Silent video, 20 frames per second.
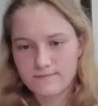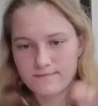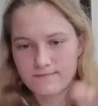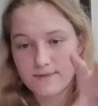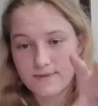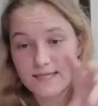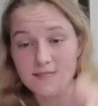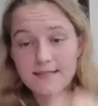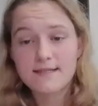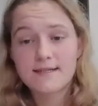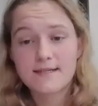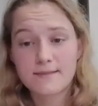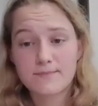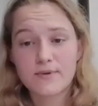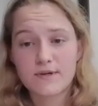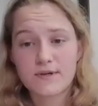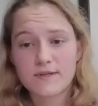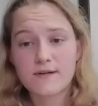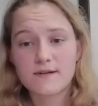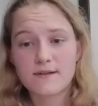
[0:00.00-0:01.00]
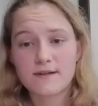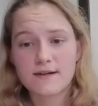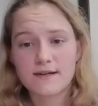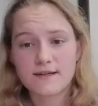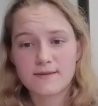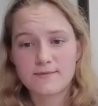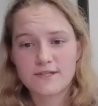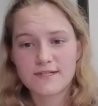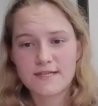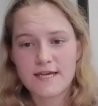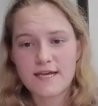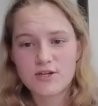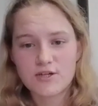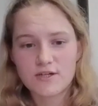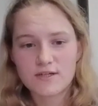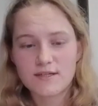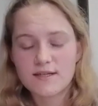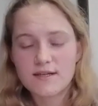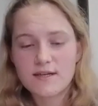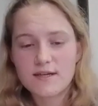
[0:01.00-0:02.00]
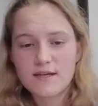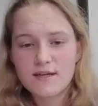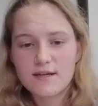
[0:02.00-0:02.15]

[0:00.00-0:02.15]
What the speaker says: this particular conversation,